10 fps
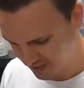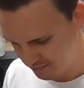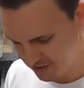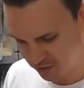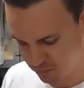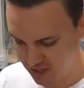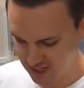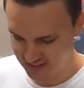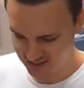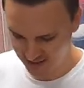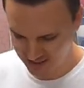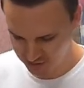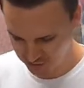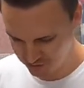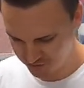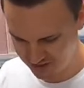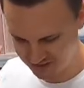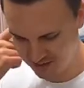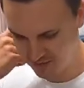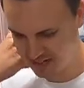Mr. Wise, hi George,
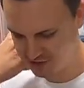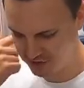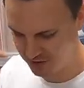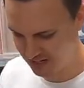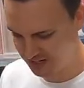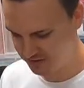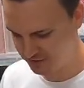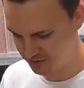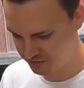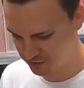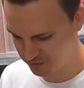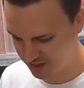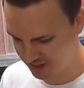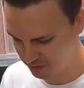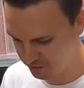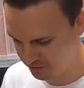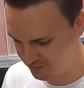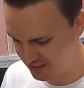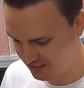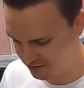first time catching you live. You've taught me a lot with your
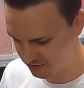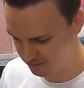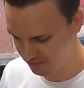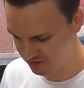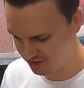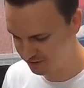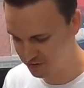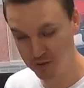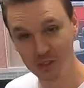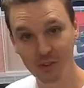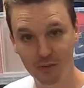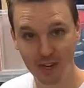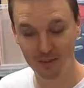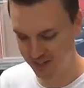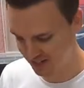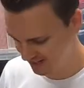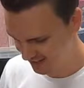videos. Much love to you and your family.